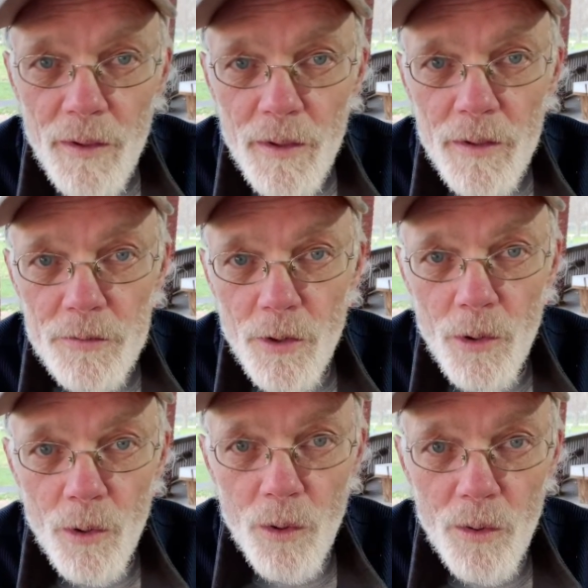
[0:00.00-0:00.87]

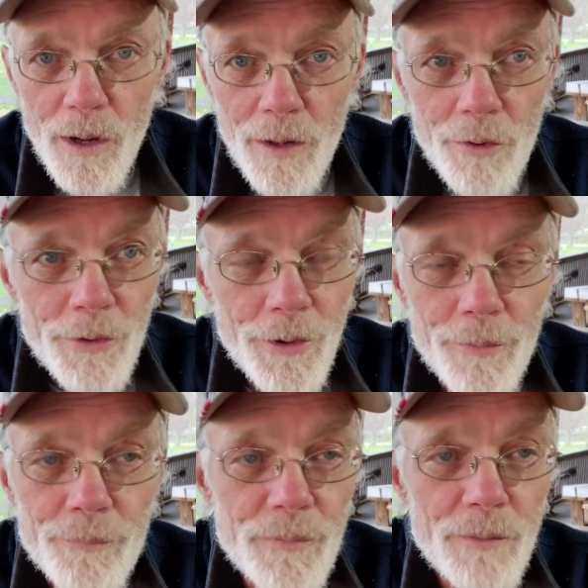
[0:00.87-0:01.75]
So I don't know
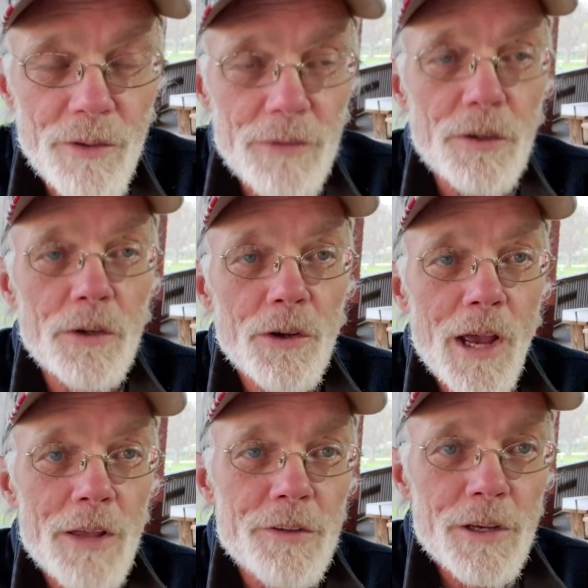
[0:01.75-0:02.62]
if that's a good
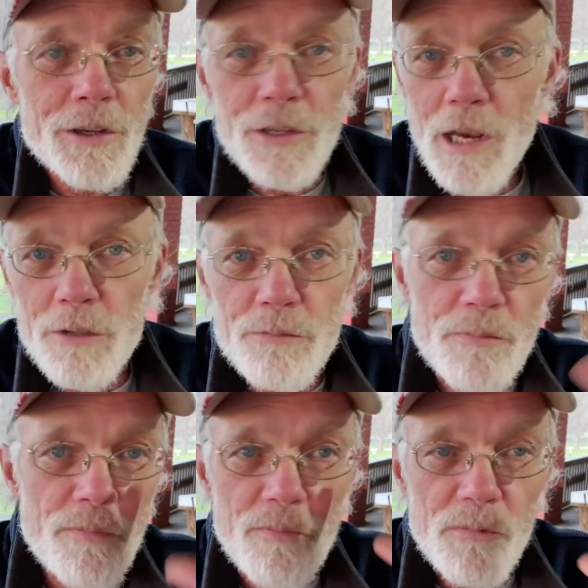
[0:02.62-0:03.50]
idea. You guys
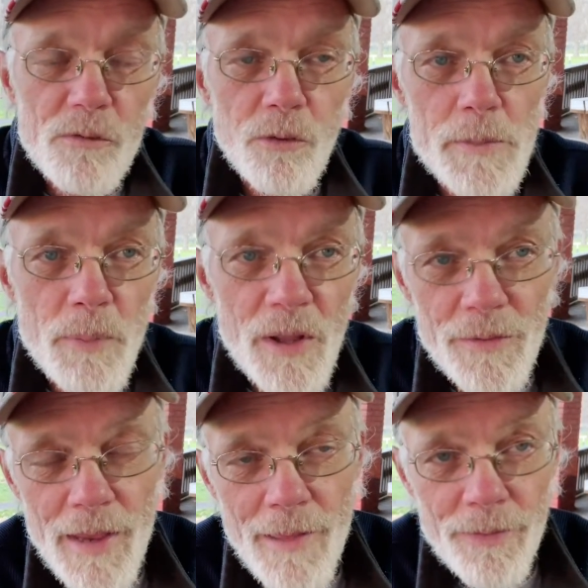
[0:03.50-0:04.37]
sleep on
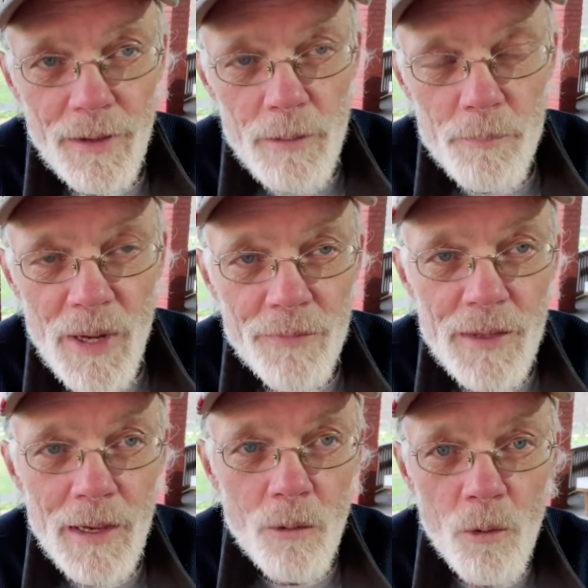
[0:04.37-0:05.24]
that, think about
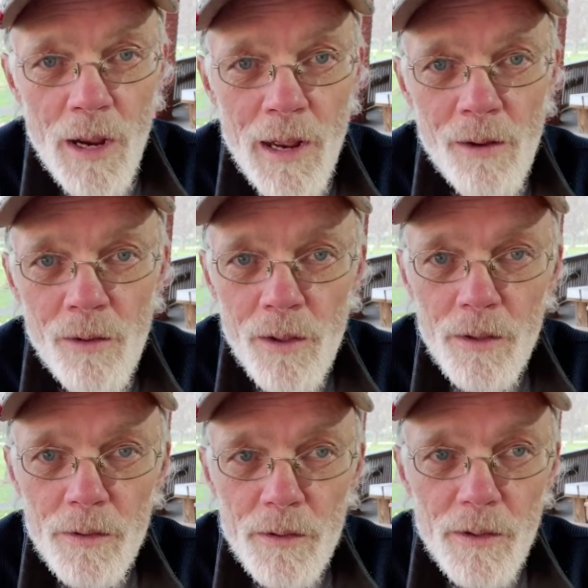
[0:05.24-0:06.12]
that a while.
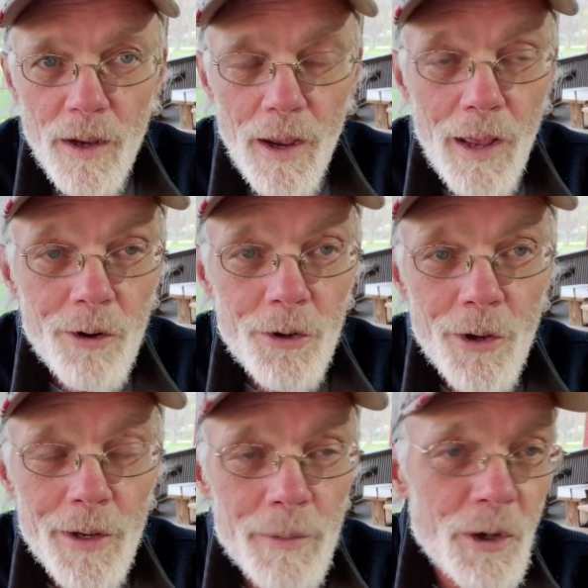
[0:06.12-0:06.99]
I don't
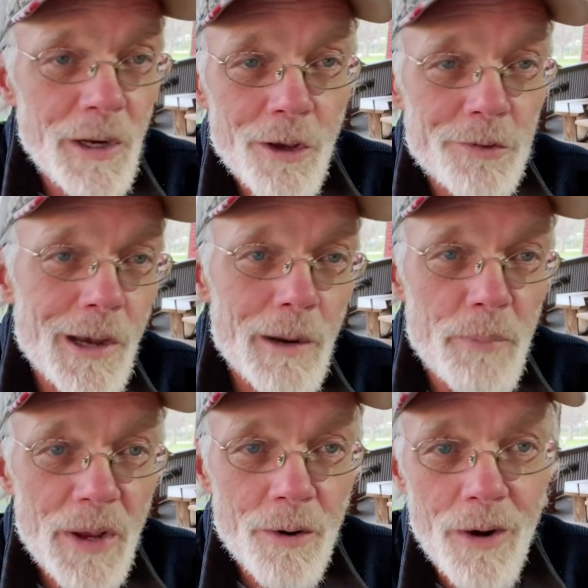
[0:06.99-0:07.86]
know anybody else got a
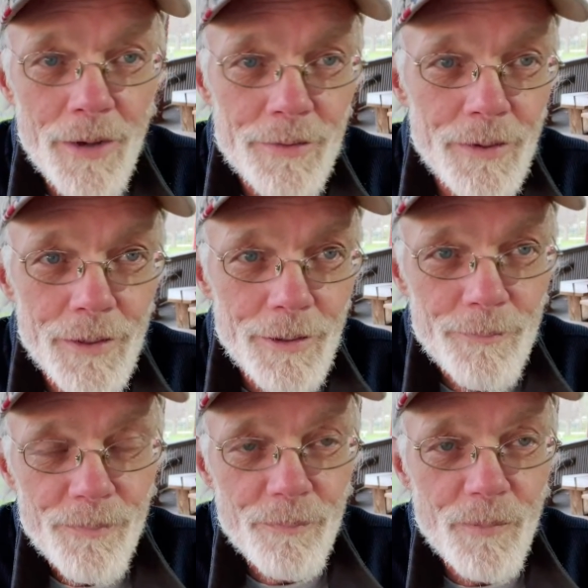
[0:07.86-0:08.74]
better idea,
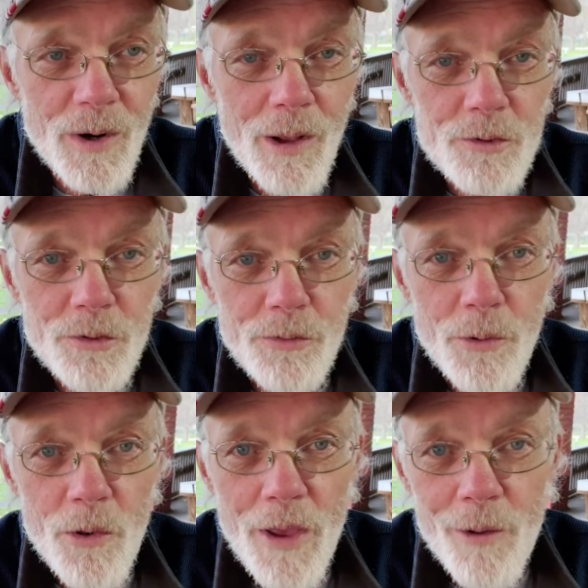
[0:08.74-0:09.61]
but I'll just
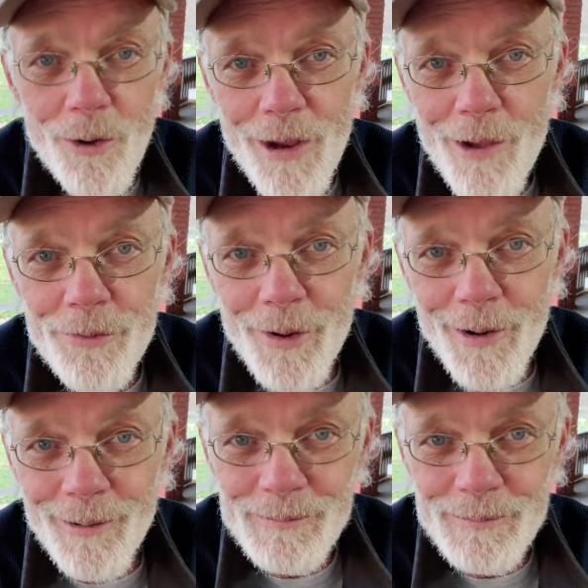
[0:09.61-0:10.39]
throw that one out there.